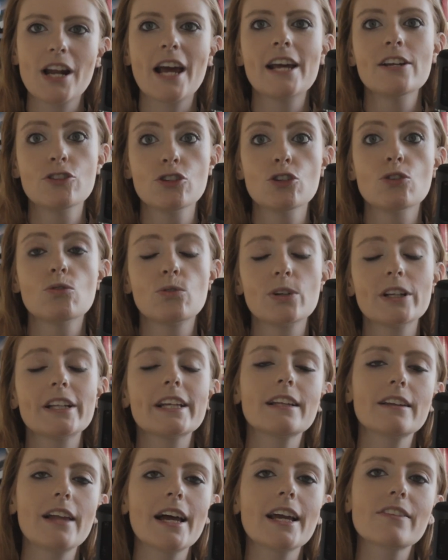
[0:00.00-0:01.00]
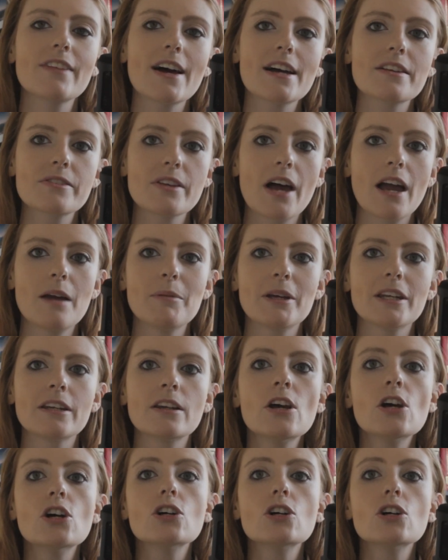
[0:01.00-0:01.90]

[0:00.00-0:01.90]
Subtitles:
I do really like that, Simon.